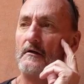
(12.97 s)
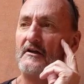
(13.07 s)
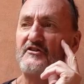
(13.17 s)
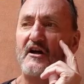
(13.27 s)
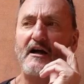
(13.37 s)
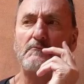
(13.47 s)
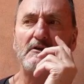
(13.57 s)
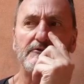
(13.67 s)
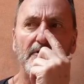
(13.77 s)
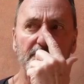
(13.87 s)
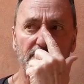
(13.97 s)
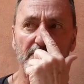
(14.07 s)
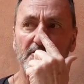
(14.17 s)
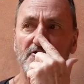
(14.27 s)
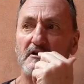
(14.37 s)
That's a hard one to
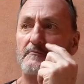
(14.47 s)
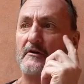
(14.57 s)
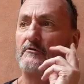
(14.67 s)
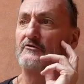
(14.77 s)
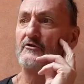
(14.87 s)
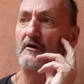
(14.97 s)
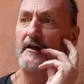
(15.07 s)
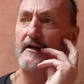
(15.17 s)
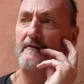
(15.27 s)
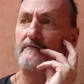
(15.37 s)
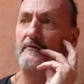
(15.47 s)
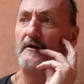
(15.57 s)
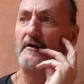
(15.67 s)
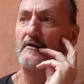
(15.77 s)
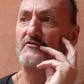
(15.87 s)
answer, actually, because I
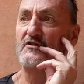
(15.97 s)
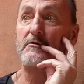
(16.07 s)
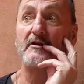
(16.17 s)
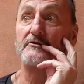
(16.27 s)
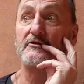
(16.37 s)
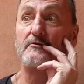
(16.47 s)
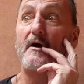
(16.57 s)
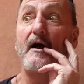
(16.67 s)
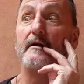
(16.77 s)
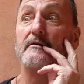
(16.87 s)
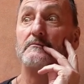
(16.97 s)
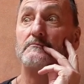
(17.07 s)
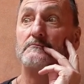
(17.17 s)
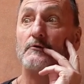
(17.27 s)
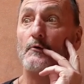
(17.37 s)
have siblings who aren't.
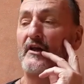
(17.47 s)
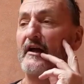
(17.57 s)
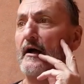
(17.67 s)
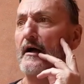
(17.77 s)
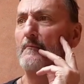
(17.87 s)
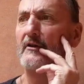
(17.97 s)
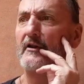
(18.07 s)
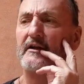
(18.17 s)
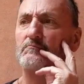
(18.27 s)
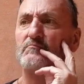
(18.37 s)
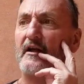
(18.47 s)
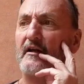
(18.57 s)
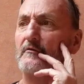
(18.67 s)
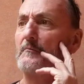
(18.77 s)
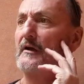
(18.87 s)
Or they are, but they
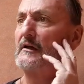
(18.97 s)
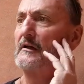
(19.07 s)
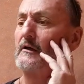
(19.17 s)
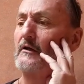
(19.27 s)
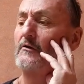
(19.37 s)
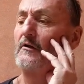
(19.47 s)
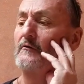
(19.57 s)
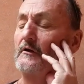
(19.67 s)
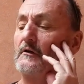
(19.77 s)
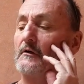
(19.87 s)
haven't made anything of it.